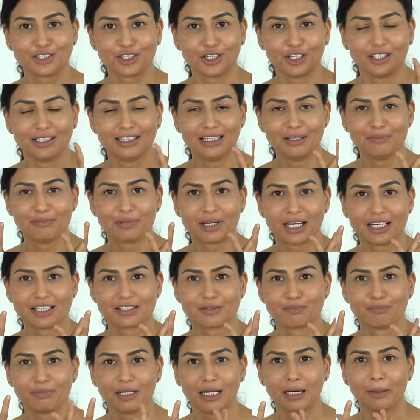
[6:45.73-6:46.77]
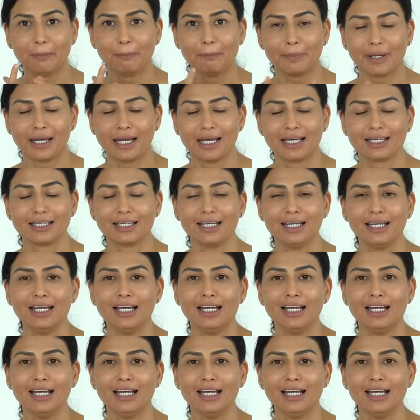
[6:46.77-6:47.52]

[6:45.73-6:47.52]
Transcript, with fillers: Your lip gets plump, and